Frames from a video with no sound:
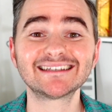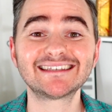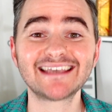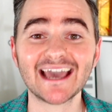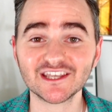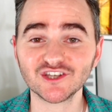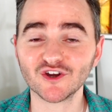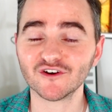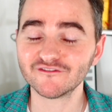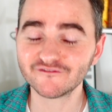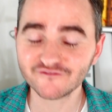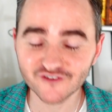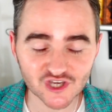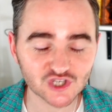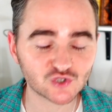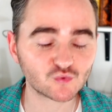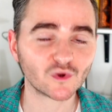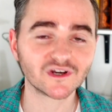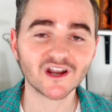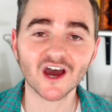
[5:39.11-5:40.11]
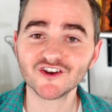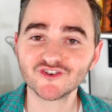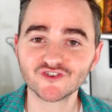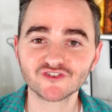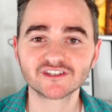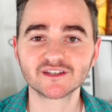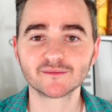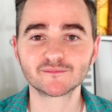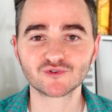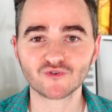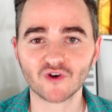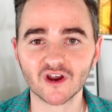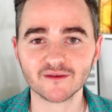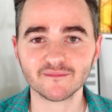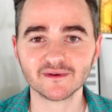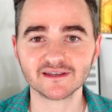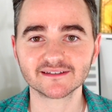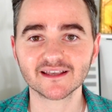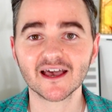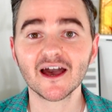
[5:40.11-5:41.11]
to get your first 100
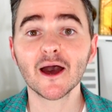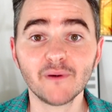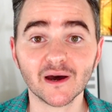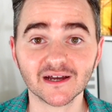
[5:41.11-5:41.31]
subscribers.